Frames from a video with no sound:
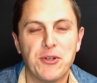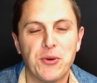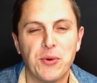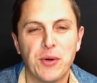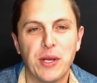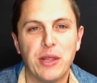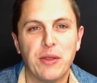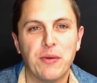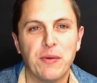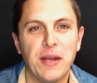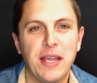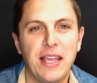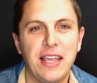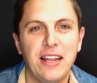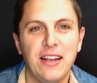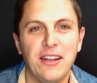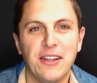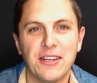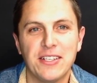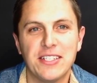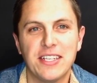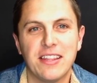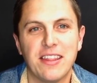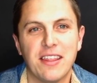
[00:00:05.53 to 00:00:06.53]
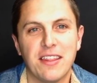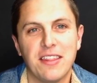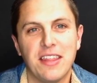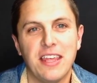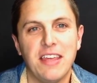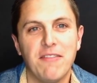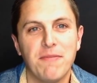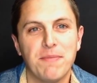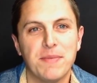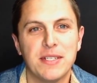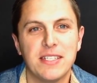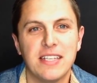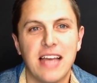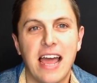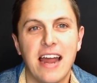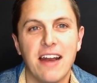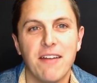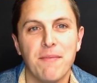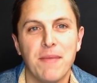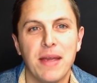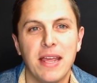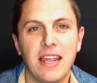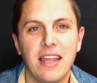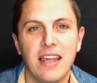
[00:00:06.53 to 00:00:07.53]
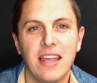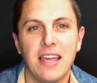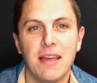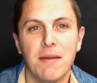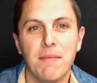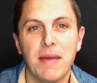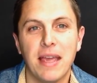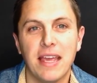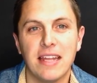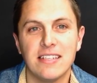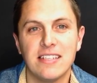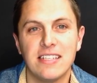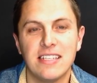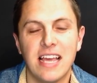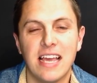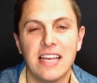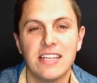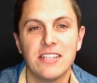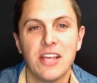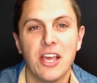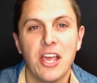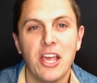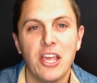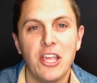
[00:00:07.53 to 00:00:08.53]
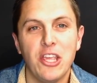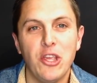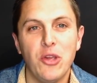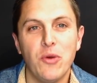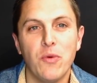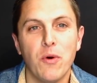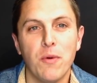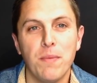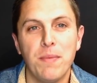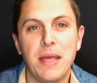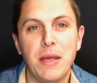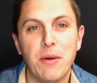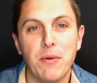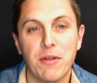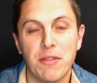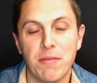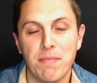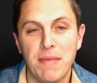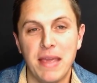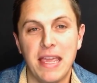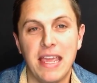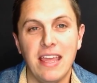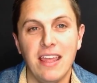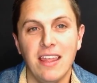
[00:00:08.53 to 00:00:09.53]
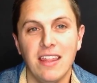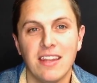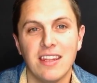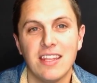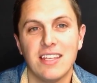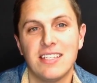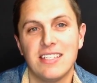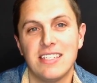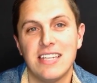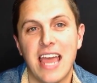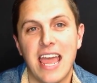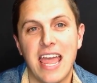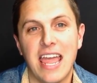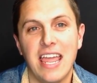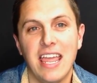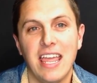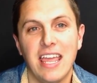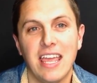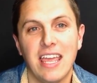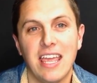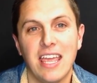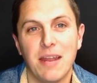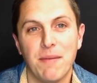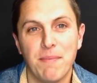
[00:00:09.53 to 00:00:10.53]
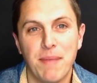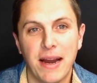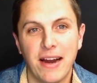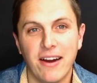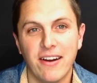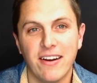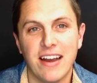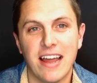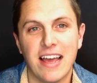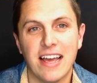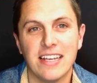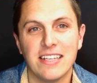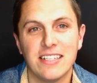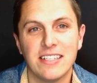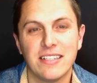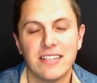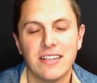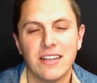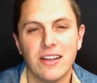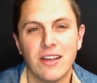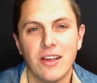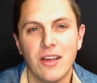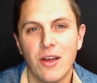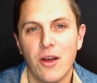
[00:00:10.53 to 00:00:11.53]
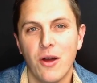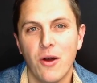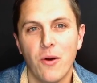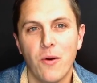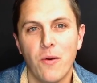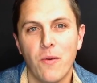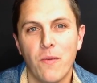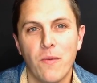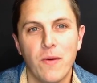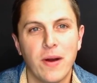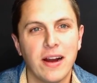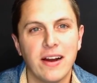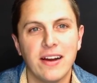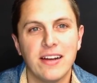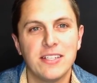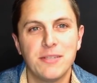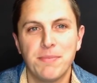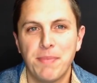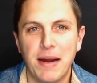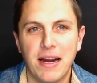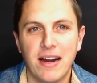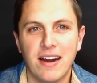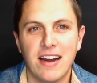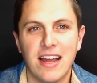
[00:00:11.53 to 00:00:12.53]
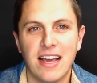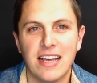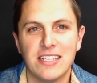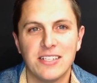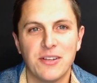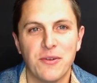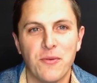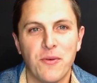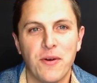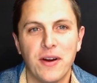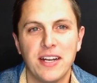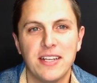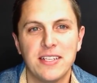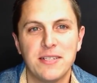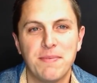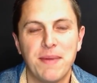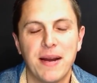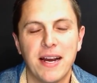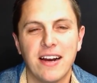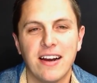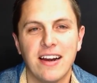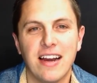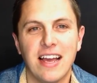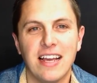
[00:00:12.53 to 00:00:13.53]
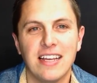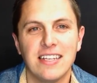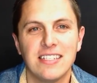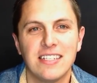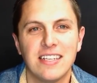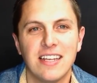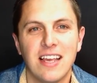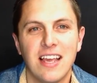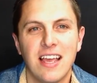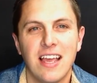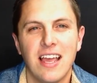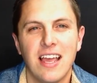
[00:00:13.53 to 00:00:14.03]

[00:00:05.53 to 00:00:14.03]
23, he looks at the thief beside him and says, You will be with me this day in paradise. Where is paradise and what is paradise?